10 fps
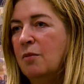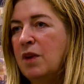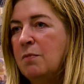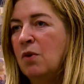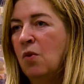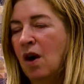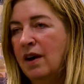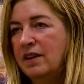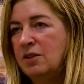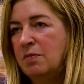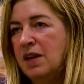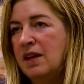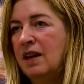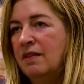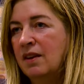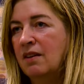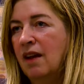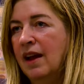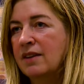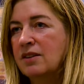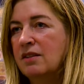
People wanted to be in the class.